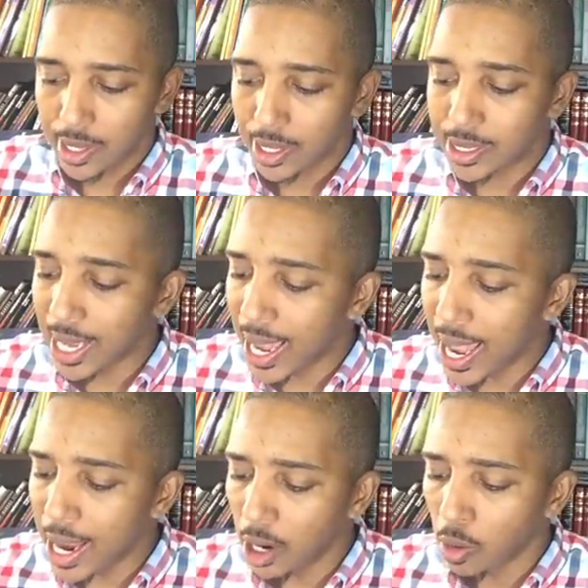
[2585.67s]
The
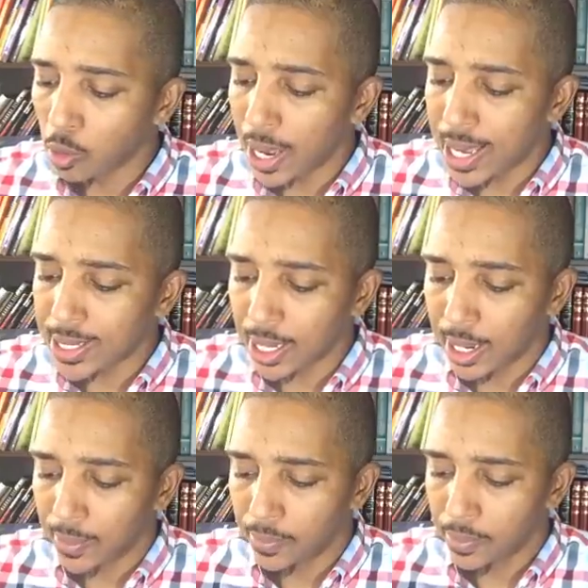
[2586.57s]
dead are raised
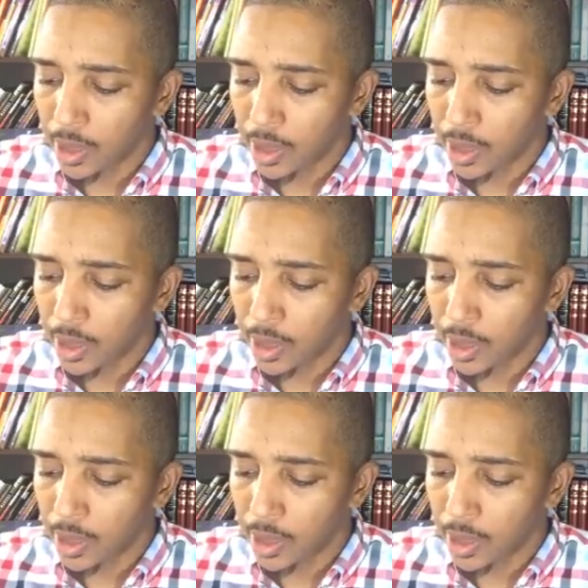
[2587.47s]
up,